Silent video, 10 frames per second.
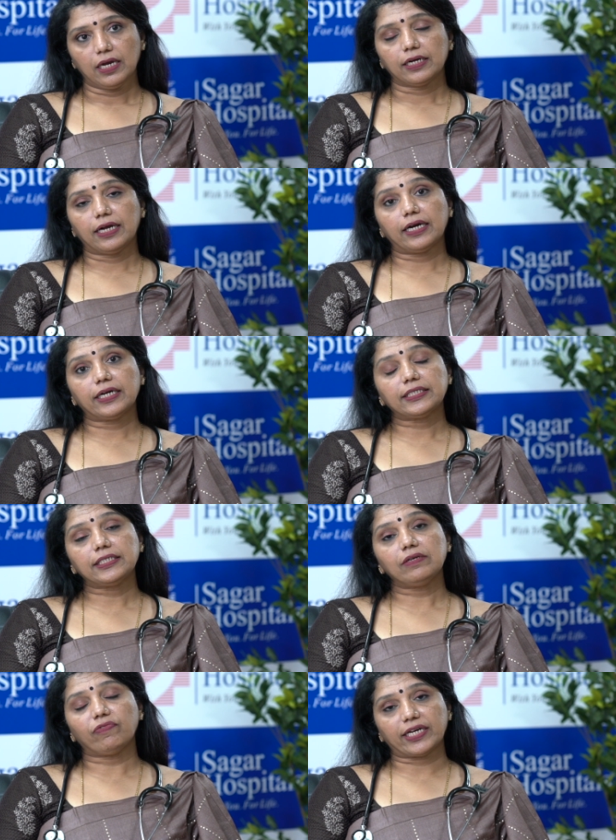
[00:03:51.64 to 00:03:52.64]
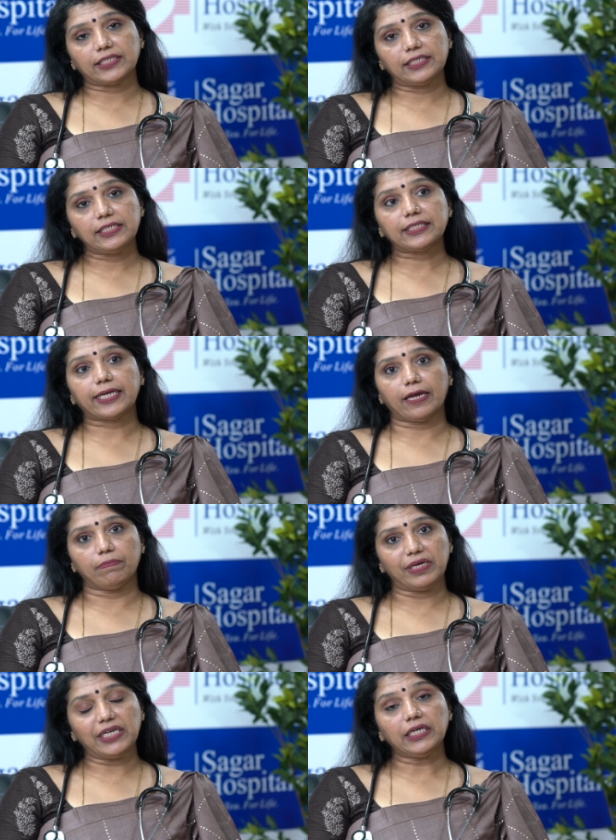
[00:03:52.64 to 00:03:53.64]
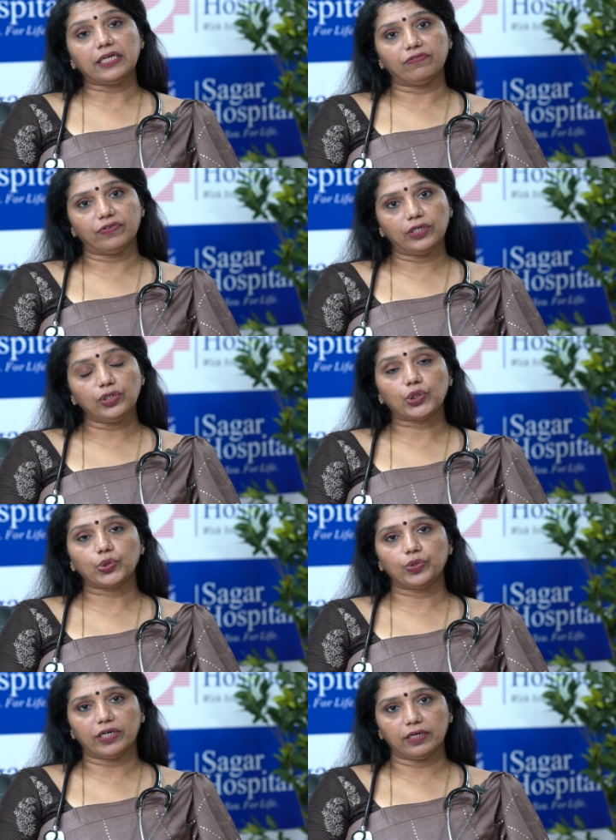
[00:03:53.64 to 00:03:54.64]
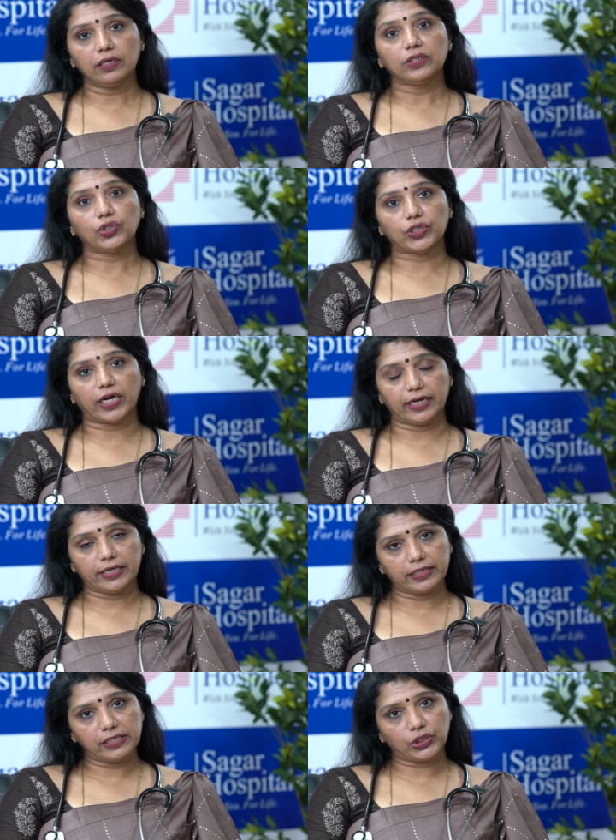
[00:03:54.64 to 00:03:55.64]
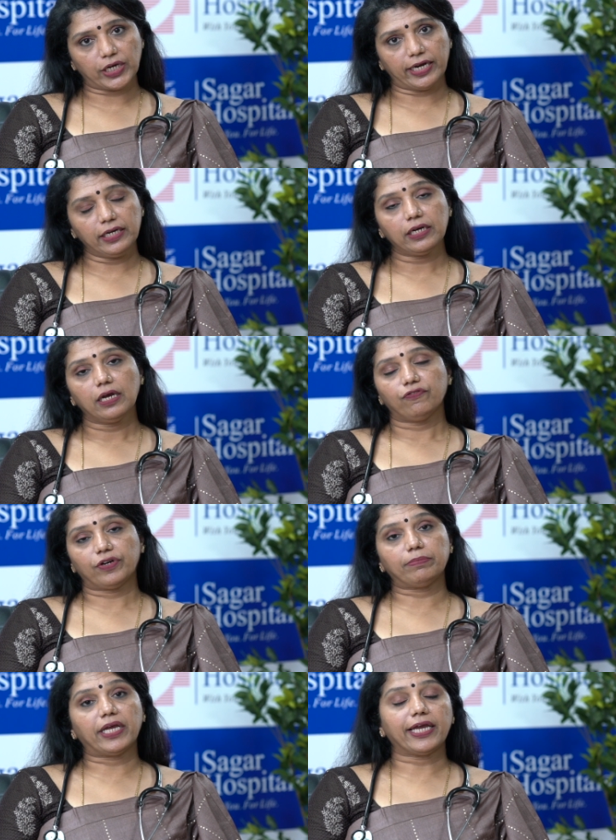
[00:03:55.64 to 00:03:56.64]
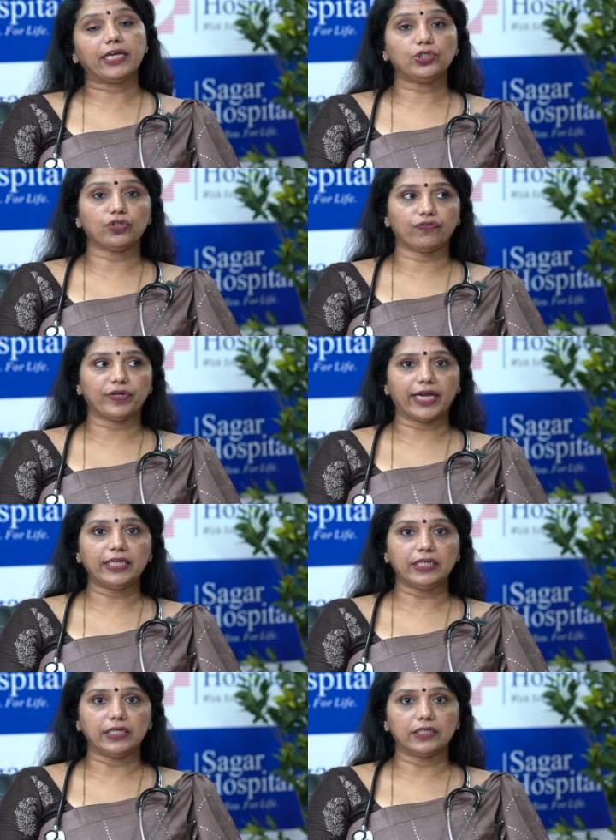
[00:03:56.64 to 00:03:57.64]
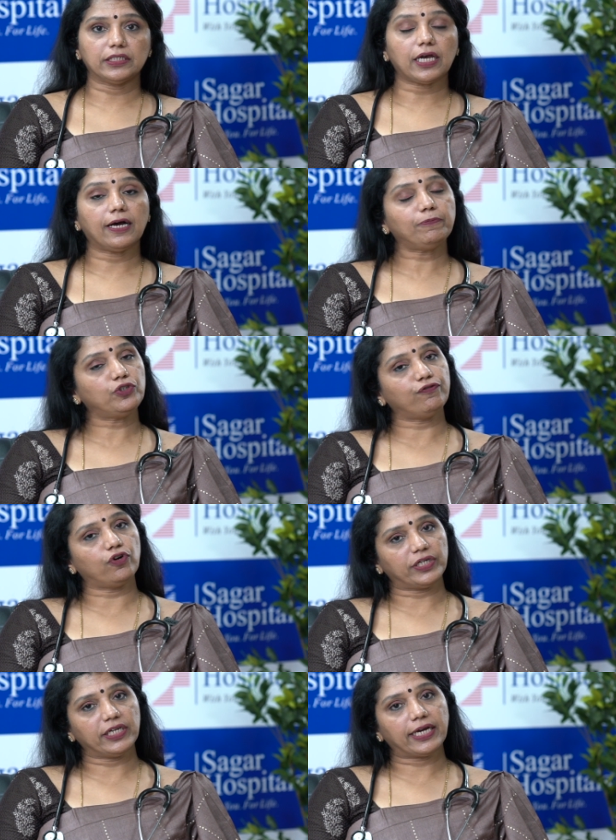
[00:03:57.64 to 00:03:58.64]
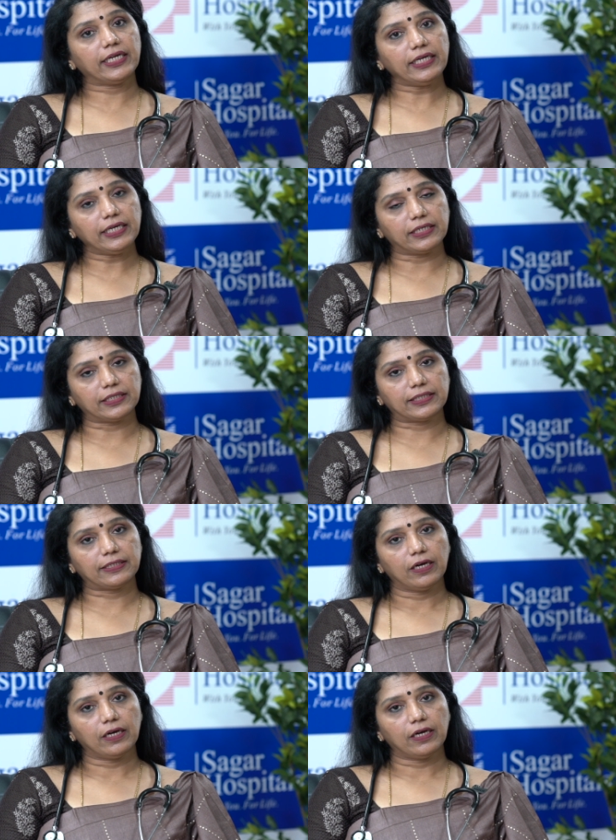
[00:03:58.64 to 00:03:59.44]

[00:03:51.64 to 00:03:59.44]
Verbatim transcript: Gardasil vaccines can be given to the child, girl child from the age of 9 years up to 49 years.